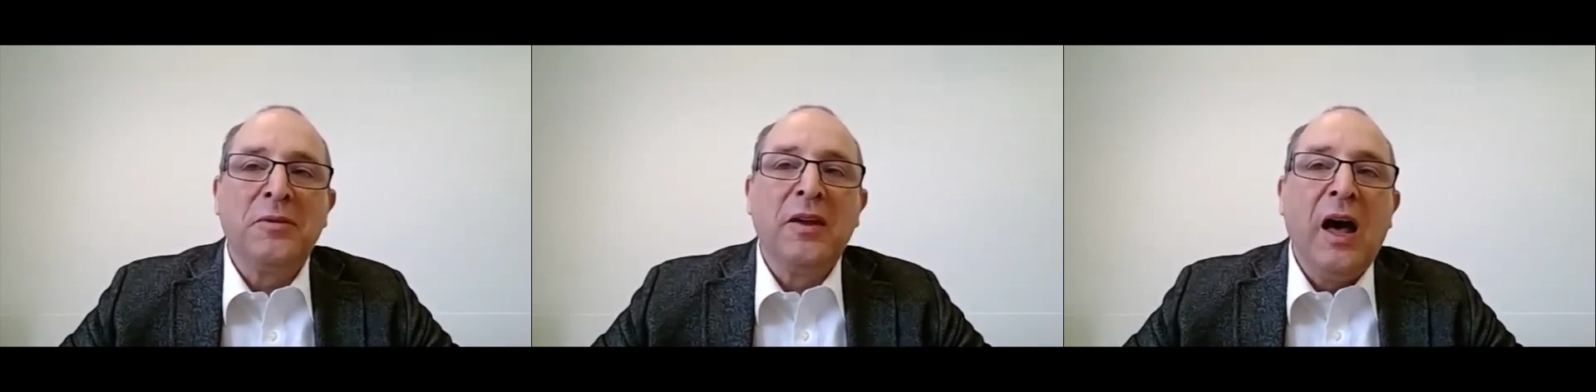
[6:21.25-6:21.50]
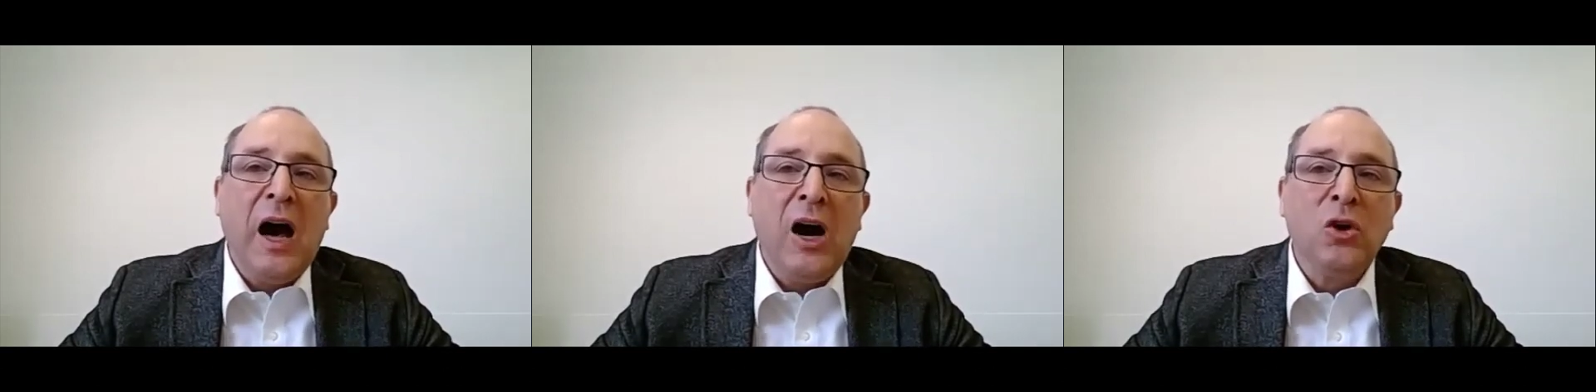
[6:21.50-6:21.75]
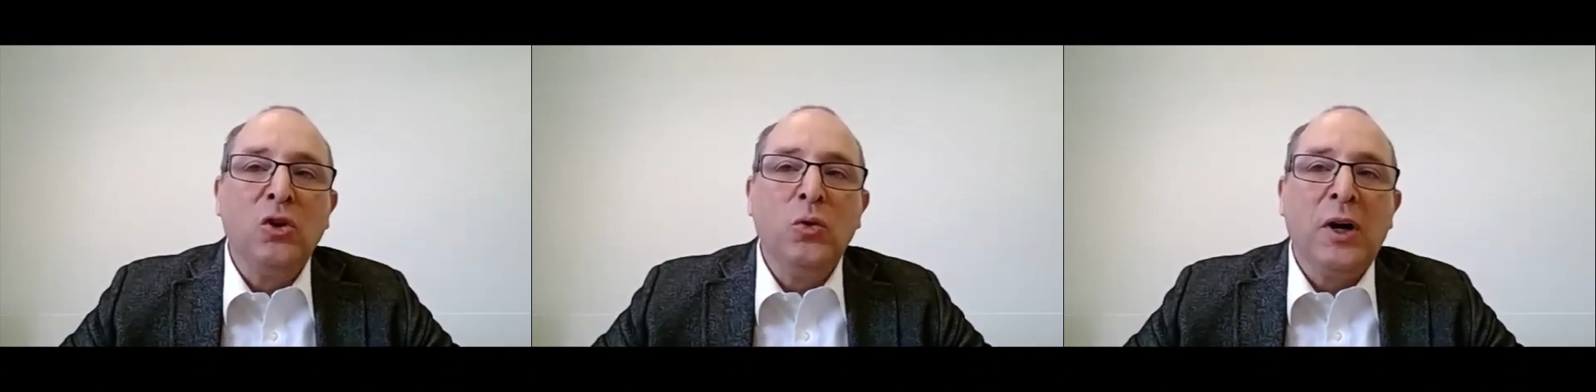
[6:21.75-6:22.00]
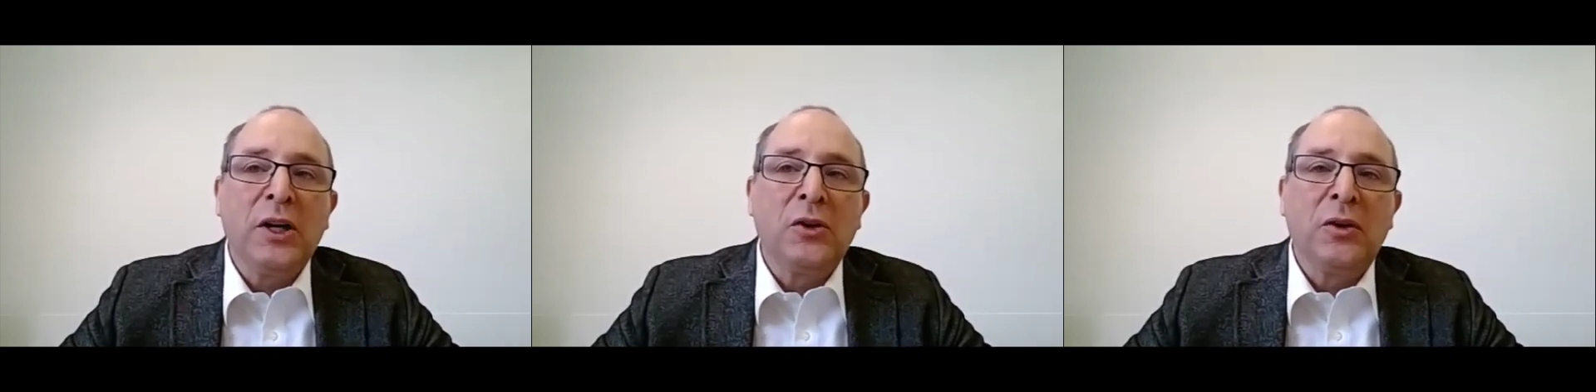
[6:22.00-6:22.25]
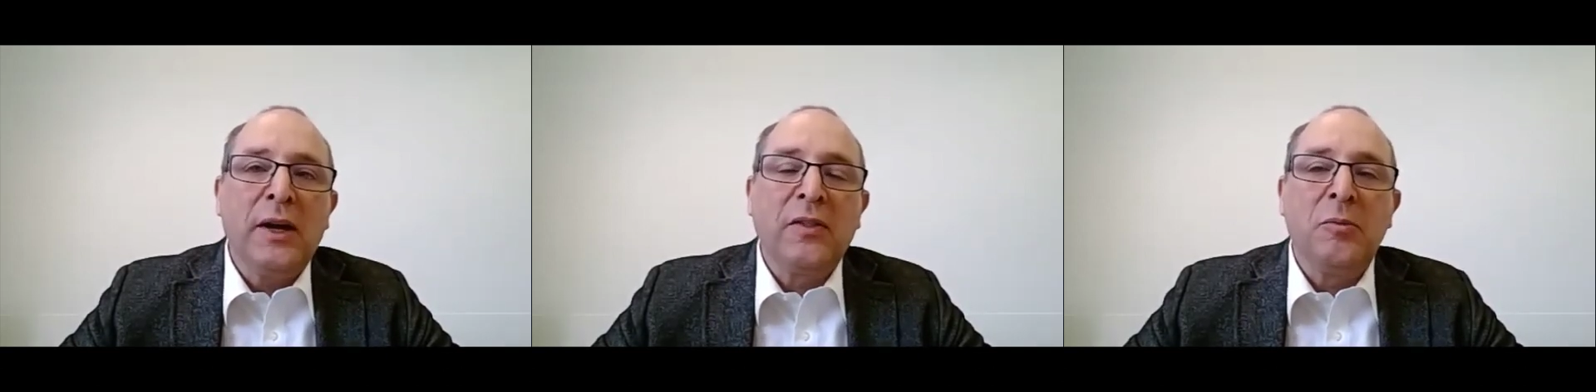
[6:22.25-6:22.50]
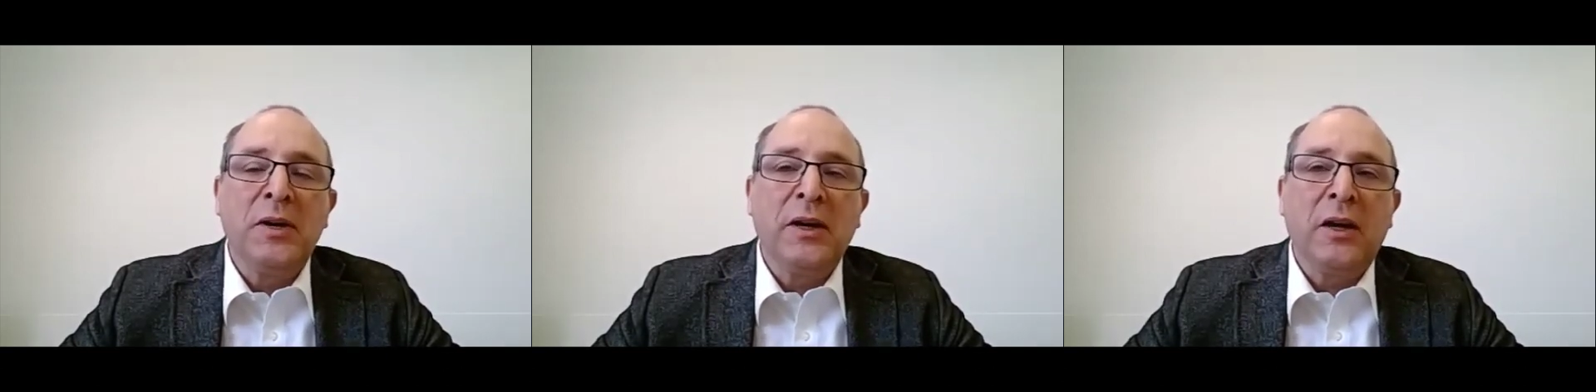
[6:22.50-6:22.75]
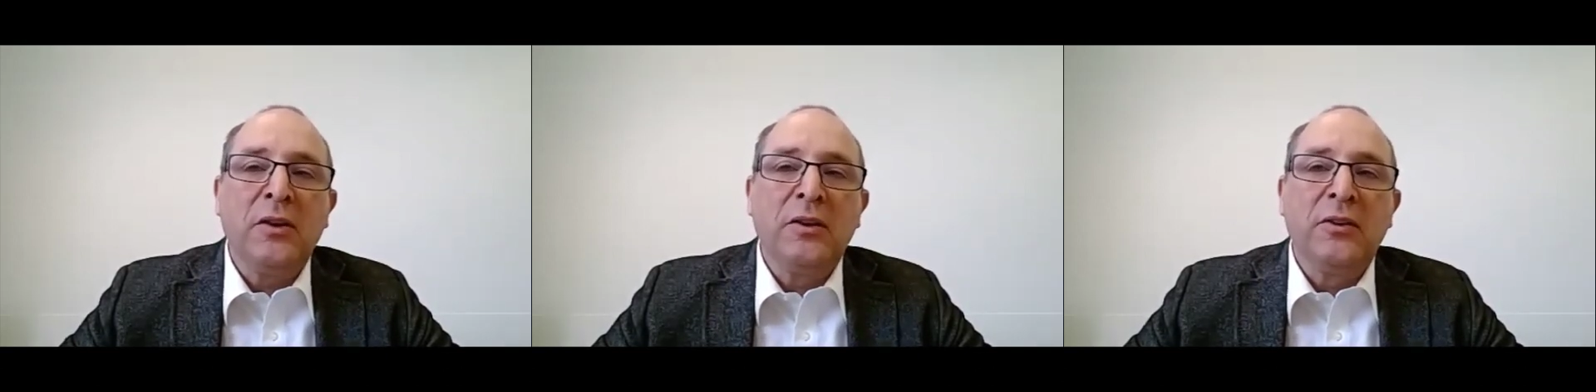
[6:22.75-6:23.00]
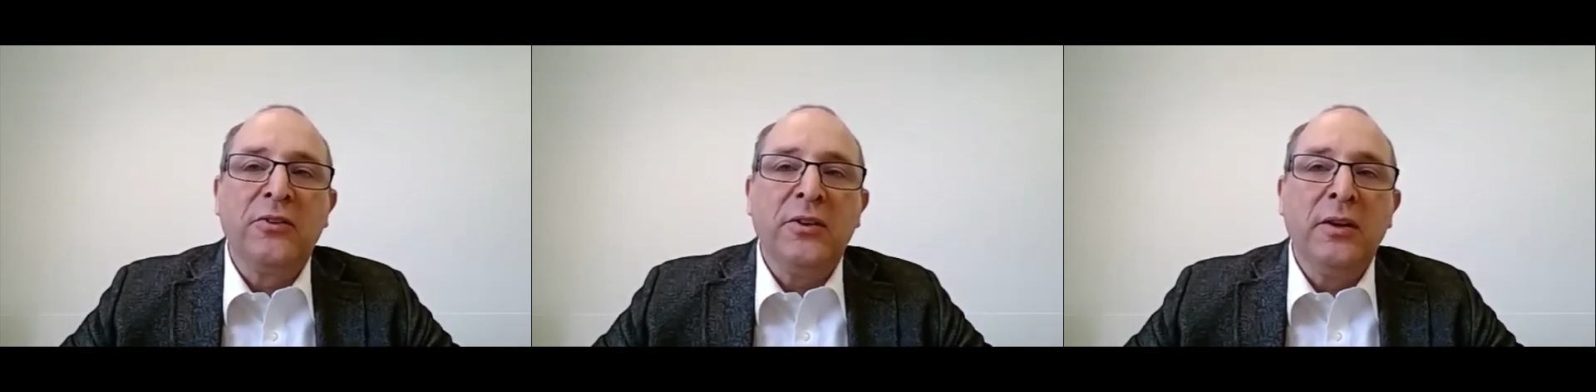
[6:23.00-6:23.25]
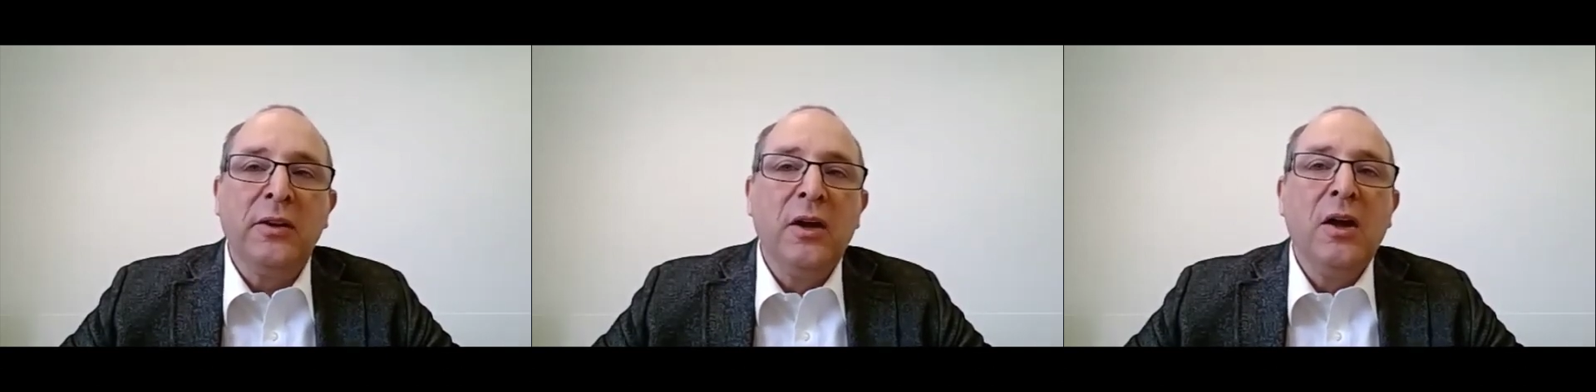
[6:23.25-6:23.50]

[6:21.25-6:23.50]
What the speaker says: How do I connect the mechanical seal